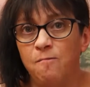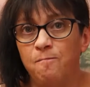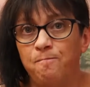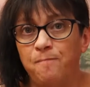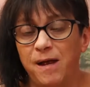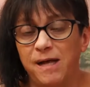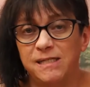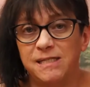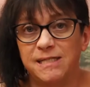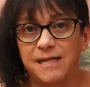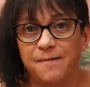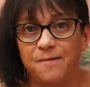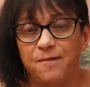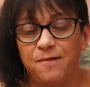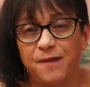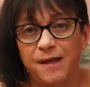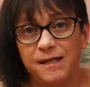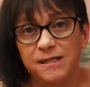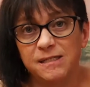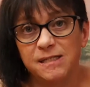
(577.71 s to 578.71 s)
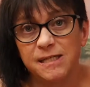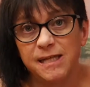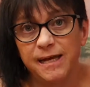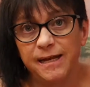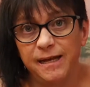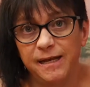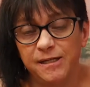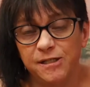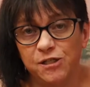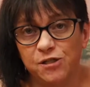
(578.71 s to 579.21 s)
based on things
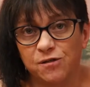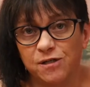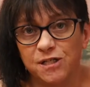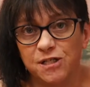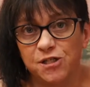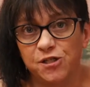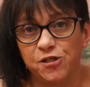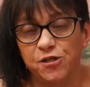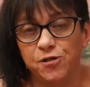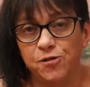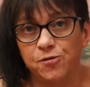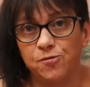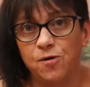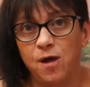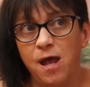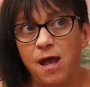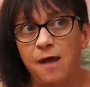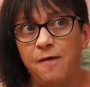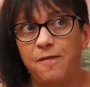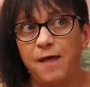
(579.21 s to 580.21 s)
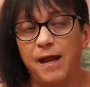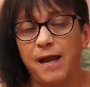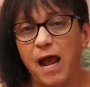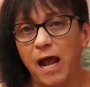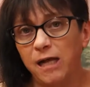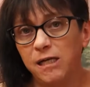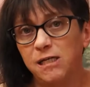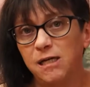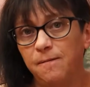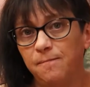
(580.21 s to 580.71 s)
that interest you that
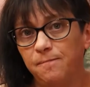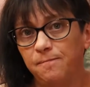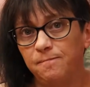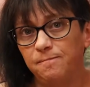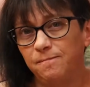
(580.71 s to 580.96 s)
end up